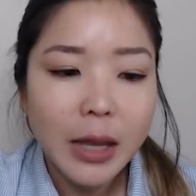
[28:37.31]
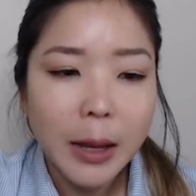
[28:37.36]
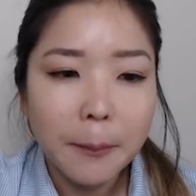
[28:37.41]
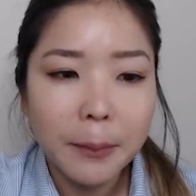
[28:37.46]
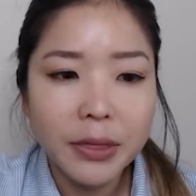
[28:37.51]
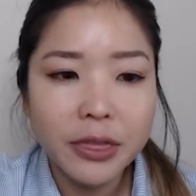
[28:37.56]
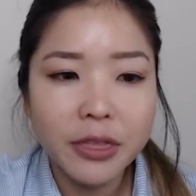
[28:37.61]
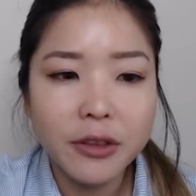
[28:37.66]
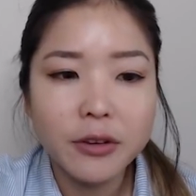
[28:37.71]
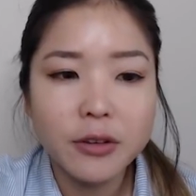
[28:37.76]

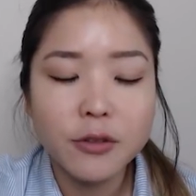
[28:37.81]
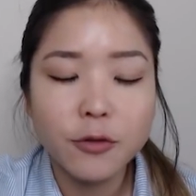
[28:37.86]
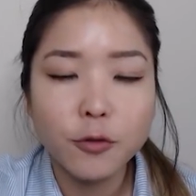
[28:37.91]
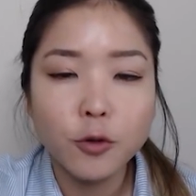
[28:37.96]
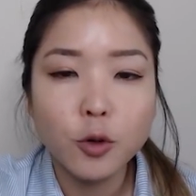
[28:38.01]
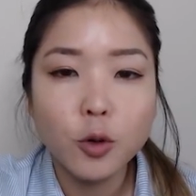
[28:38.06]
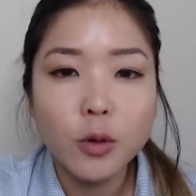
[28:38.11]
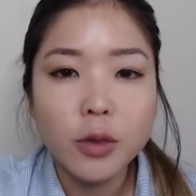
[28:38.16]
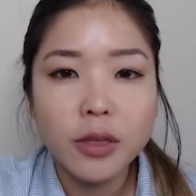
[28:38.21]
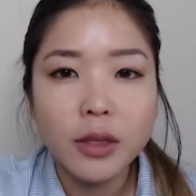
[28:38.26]
But there's a
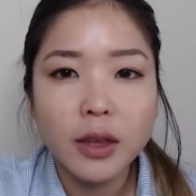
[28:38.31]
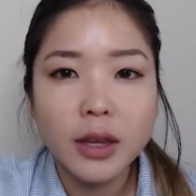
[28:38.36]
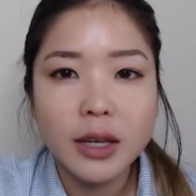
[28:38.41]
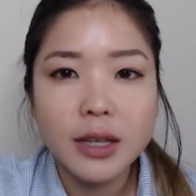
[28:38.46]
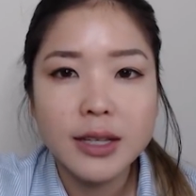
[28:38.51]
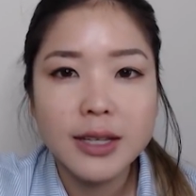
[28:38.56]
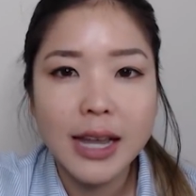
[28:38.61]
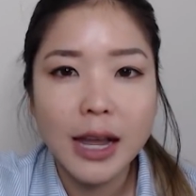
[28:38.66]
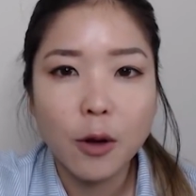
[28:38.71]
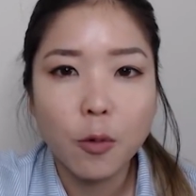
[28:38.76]
few
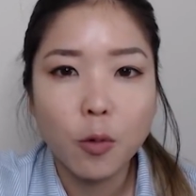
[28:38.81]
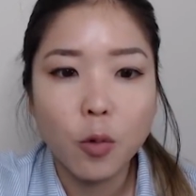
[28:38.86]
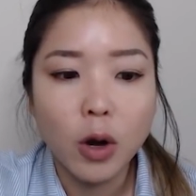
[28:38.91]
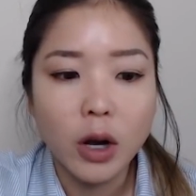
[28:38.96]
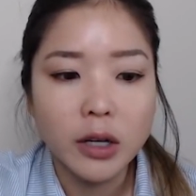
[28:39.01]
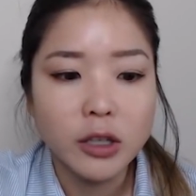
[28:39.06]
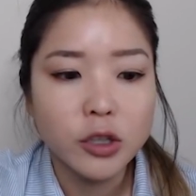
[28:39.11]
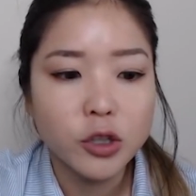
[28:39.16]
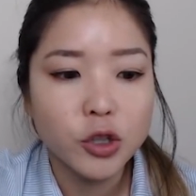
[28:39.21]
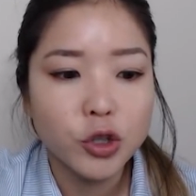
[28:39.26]
things I
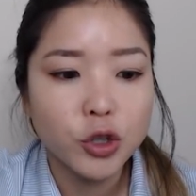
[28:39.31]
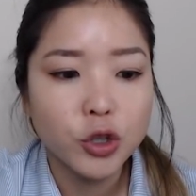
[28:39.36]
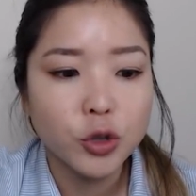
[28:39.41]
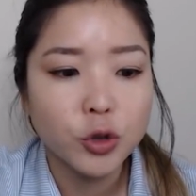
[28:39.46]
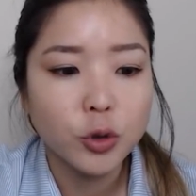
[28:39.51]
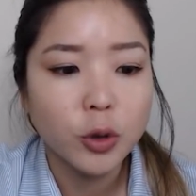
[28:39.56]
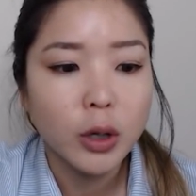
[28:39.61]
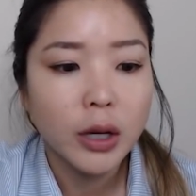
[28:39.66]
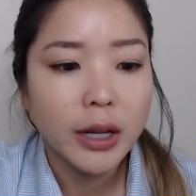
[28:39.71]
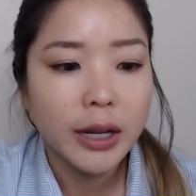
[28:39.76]
wanted
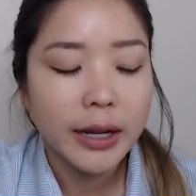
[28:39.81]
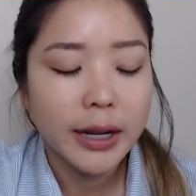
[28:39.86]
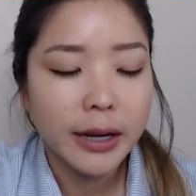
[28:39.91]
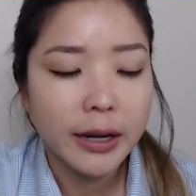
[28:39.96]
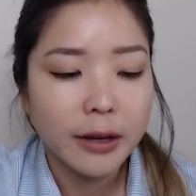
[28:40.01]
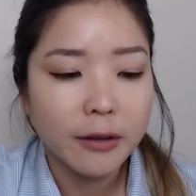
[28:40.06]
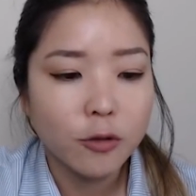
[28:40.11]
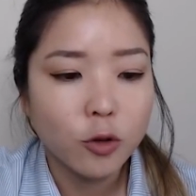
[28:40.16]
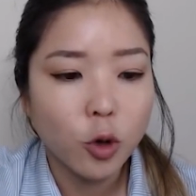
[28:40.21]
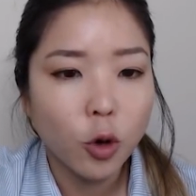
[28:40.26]
to kind
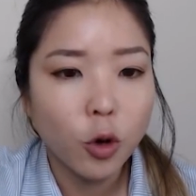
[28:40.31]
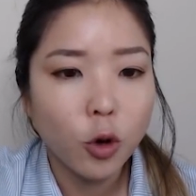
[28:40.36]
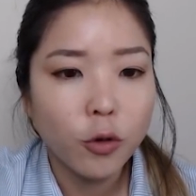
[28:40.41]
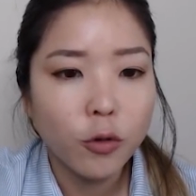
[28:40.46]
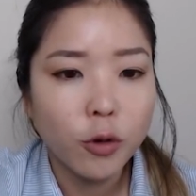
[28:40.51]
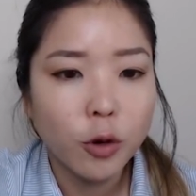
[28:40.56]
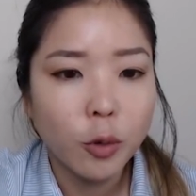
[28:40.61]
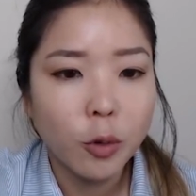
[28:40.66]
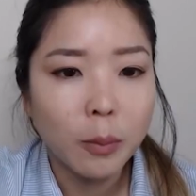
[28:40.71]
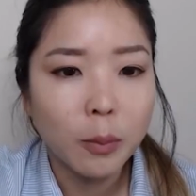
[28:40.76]
of go
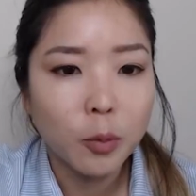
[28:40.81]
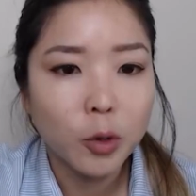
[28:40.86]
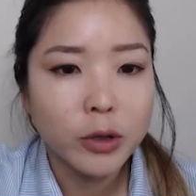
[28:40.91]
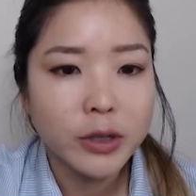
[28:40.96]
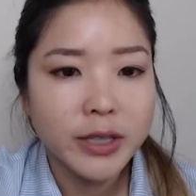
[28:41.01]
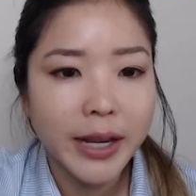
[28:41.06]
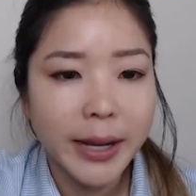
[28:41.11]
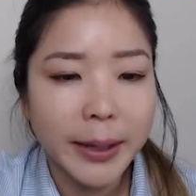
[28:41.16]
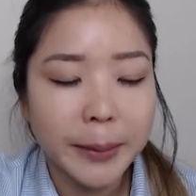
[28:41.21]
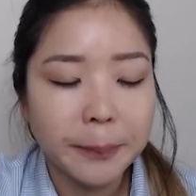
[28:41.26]
over one more
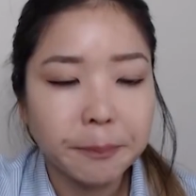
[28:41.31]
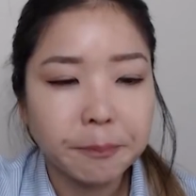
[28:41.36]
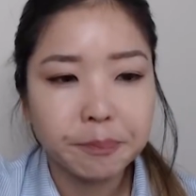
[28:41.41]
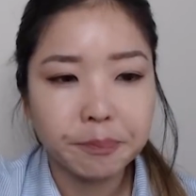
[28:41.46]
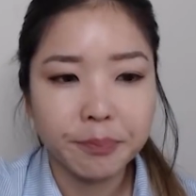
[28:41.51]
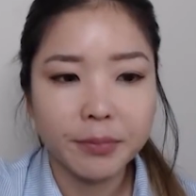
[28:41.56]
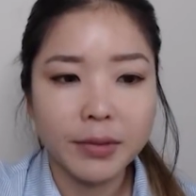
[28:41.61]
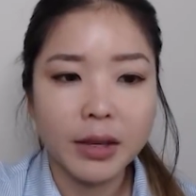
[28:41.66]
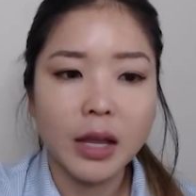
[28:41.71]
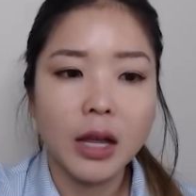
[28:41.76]
time.
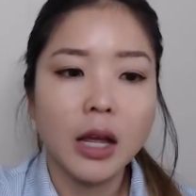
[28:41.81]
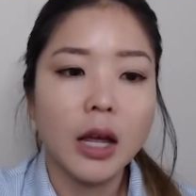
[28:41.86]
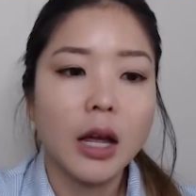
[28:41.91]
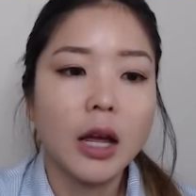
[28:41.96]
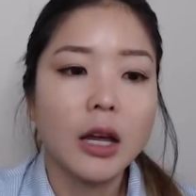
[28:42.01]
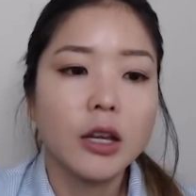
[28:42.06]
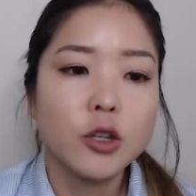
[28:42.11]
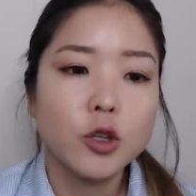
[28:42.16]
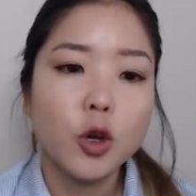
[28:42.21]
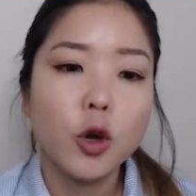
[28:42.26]

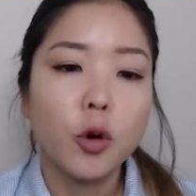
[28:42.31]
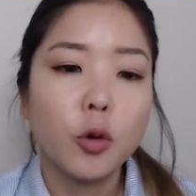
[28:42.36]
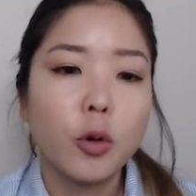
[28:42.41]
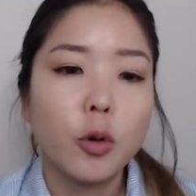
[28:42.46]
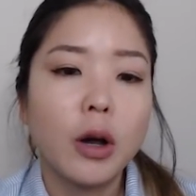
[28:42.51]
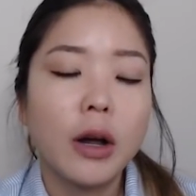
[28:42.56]
So